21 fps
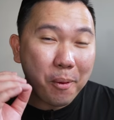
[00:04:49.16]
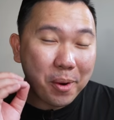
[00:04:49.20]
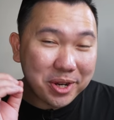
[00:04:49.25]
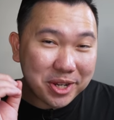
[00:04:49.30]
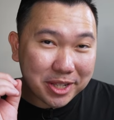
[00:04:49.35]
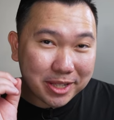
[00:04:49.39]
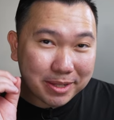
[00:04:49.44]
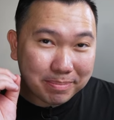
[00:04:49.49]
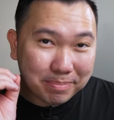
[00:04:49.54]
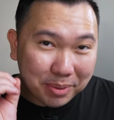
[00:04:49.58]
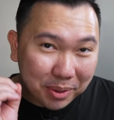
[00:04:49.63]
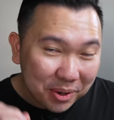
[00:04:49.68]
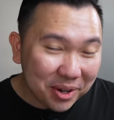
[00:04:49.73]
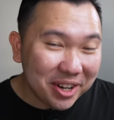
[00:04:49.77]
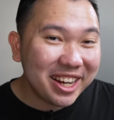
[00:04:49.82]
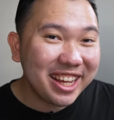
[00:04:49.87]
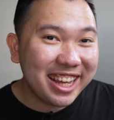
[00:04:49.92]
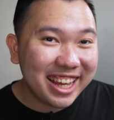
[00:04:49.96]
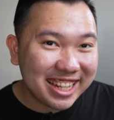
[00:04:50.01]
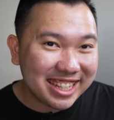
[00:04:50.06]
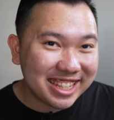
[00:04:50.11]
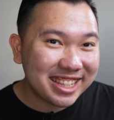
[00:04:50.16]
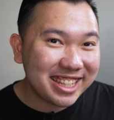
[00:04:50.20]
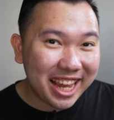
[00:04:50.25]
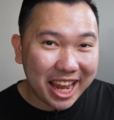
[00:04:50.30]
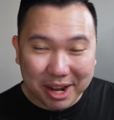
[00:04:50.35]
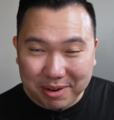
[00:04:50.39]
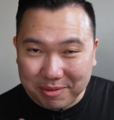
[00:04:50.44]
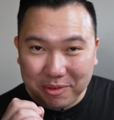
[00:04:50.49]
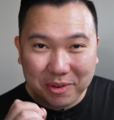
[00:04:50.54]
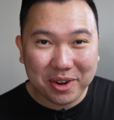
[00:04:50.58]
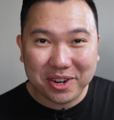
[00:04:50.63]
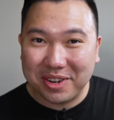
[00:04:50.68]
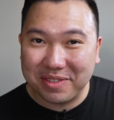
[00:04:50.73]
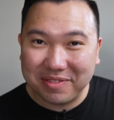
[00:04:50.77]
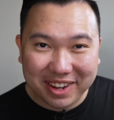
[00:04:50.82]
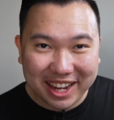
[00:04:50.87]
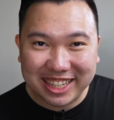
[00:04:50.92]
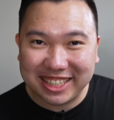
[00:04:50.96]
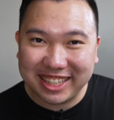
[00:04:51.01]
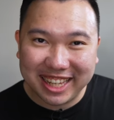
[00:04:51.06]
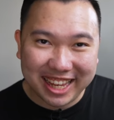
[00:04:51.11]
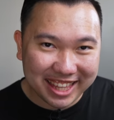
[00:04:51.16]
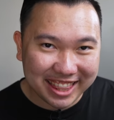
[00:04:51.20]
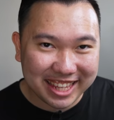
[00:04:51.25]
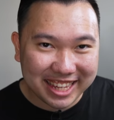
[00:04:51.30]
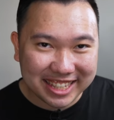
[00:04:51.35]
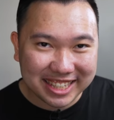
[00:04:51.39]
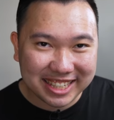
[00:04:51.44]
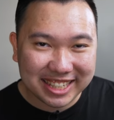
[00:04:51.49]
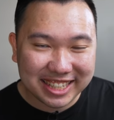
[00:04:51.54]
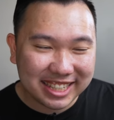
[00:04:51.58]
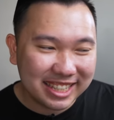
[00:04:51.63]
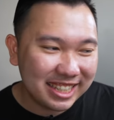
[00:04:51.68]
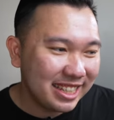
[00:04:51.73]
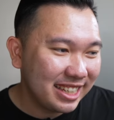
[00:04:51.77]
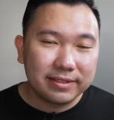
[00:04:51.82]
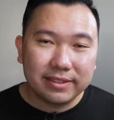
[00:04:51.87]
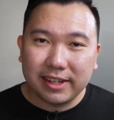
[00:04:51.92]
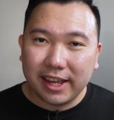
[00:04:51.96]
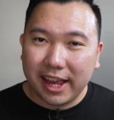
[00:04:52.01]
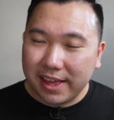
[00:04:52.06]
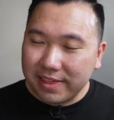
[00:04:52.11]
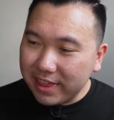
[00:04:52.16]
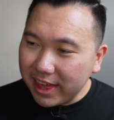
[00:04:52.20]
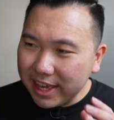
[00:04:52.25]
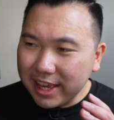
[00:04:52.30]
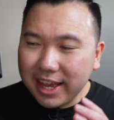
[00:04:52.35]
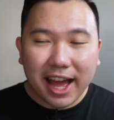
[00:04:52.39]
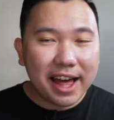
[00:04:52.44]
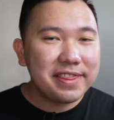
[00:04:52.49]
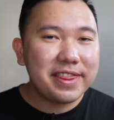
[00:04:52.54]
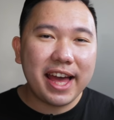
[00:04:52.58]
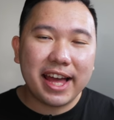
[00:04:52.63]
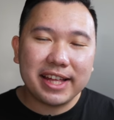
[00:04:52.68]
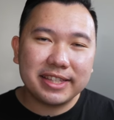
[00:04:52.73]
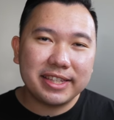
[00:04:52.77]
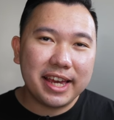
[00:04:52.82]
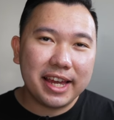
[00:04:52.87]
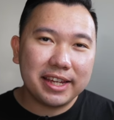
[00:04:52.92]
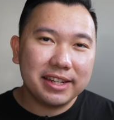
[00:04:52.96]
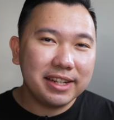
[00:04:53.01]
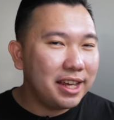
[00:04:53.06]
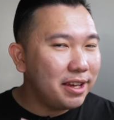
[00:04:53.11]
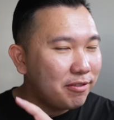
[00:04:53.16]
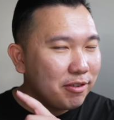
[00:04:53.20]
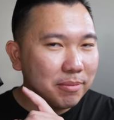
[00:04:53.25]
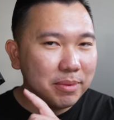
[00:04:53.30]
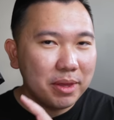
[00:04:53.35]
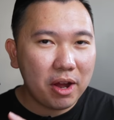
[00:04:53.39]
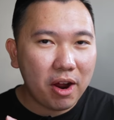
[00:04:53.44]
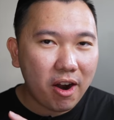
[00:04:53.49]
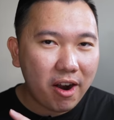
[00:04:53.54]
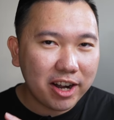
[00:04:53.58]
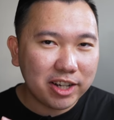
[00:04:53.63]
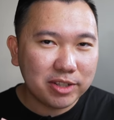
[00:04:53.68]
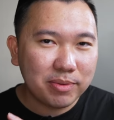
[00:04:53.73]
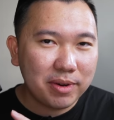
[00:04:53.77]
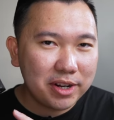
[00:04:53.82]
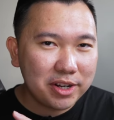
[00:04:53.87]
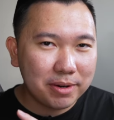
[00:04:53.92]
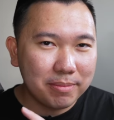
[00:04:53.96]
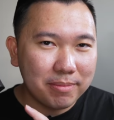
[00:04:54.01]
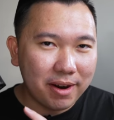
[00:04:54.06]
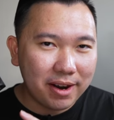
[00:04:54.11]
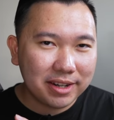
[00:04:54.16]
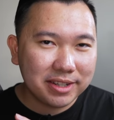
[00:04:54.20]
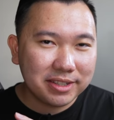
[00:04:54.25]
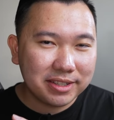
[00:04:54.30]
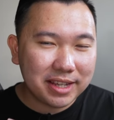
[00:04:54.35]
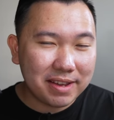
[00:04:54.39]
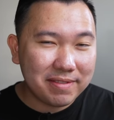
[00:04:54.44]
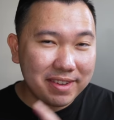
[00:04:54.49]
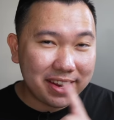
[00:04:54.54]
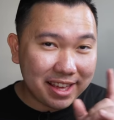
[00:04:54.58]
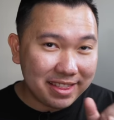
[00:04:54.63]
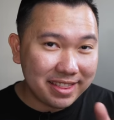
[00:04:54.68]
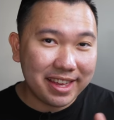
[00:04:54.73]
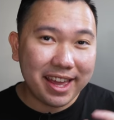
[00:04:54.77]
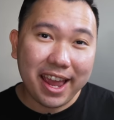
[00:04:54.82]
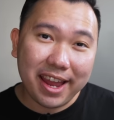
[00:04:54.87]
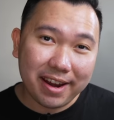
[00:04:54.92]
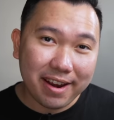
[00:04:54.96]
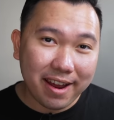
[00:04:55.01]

which is pretty insane for a device like this. And they got that technique from the R X one hundred Mark seven and the A